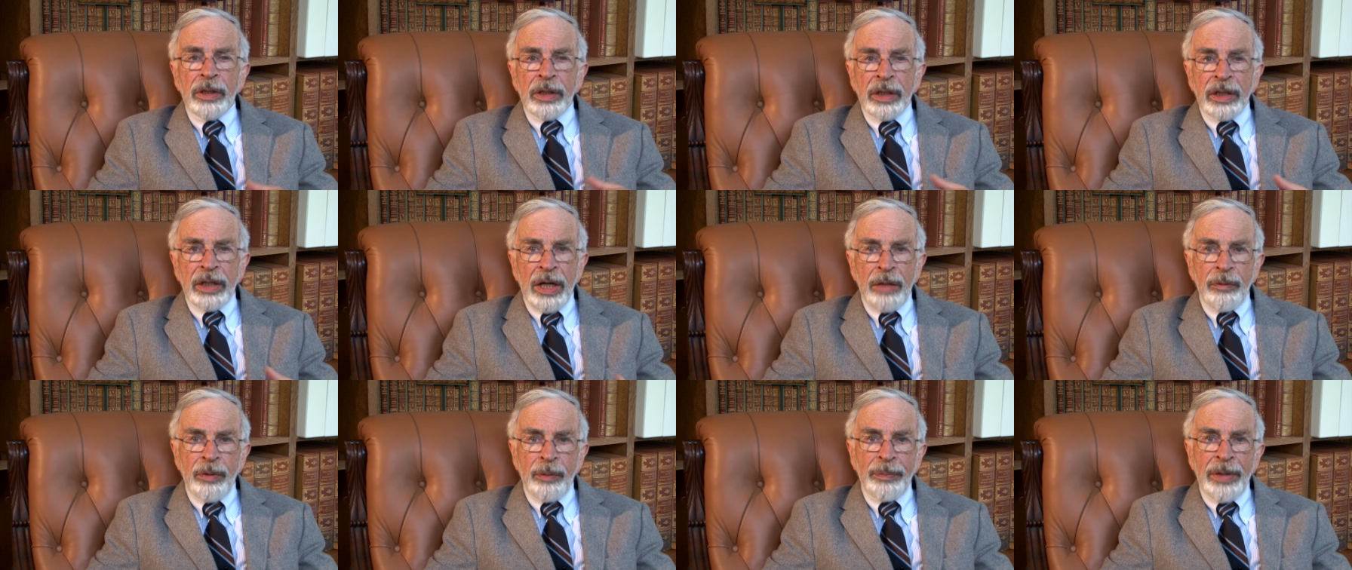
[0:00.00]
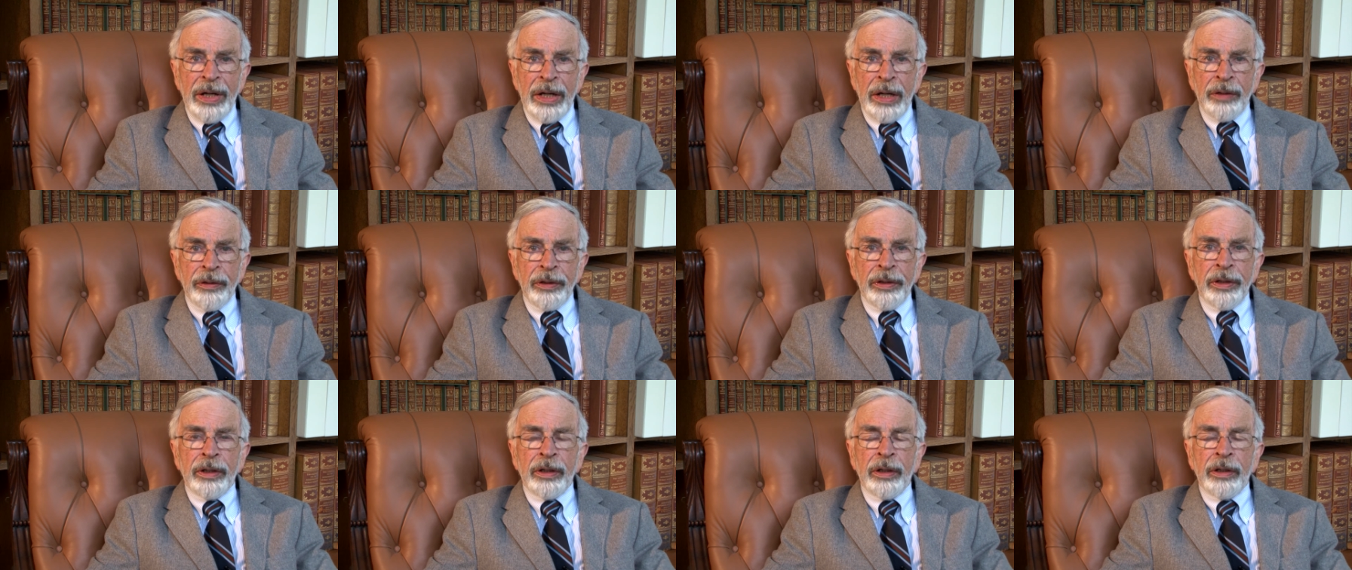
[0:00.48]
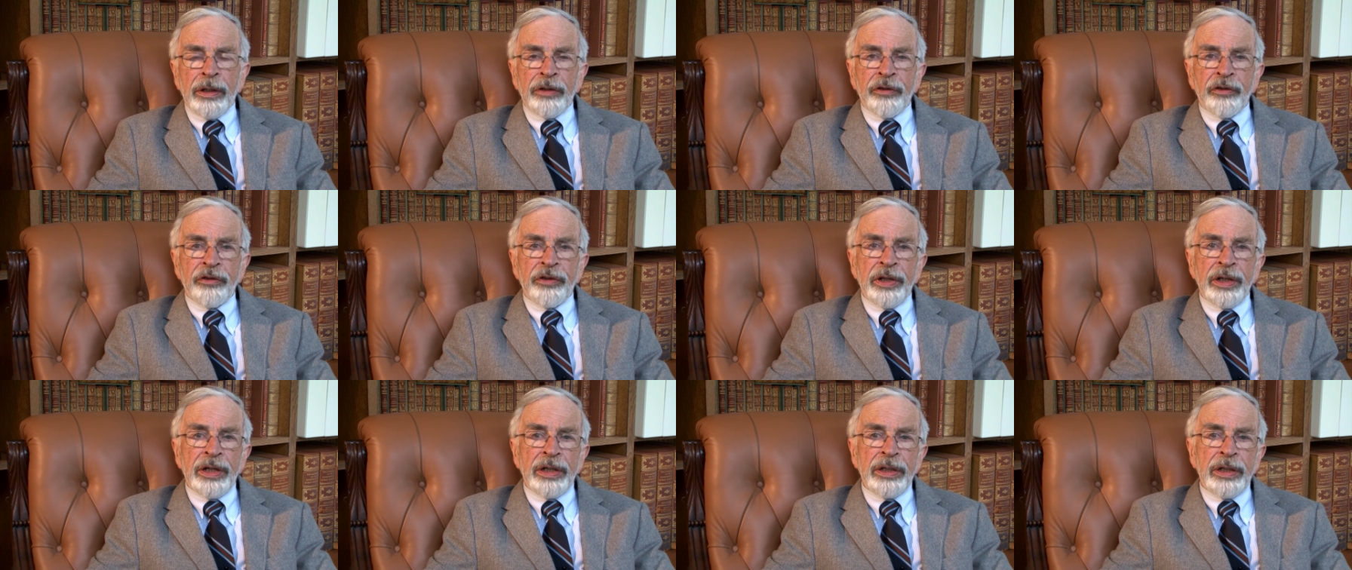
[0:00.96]
come about in the last
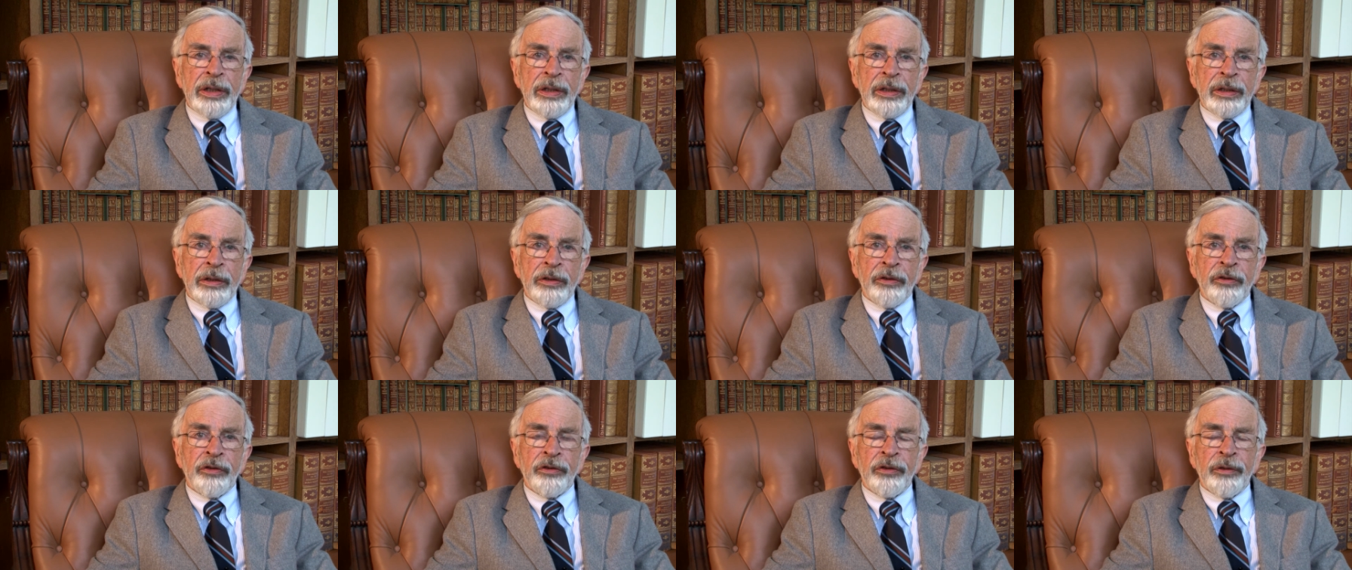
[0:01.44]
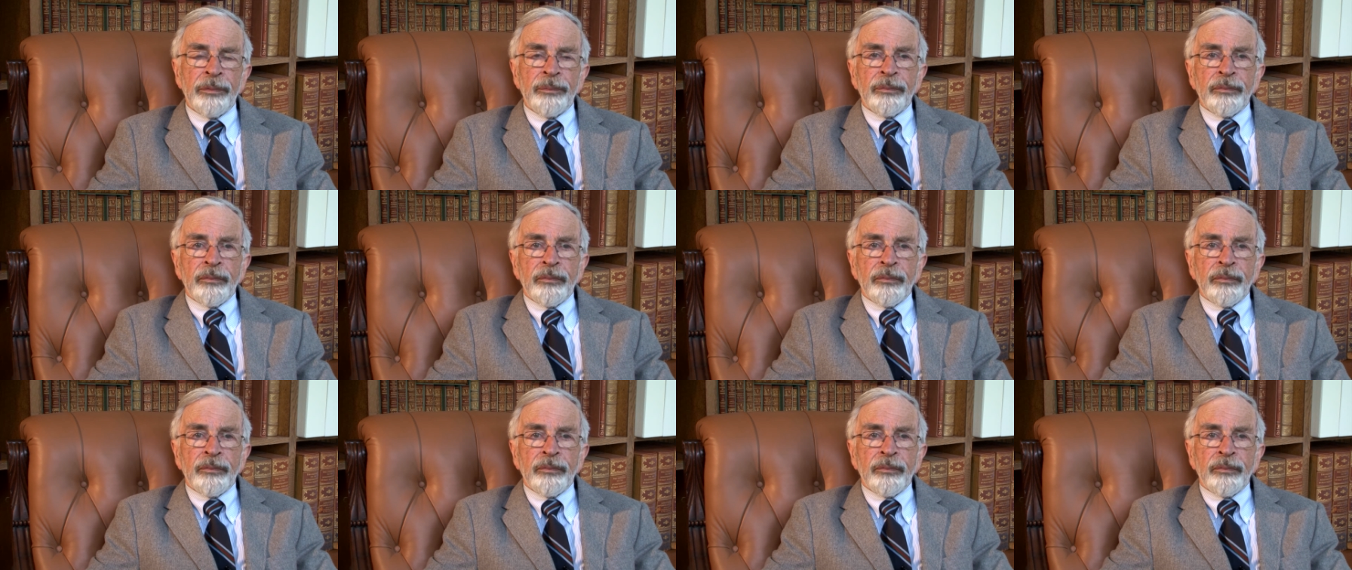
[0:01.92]
10 years,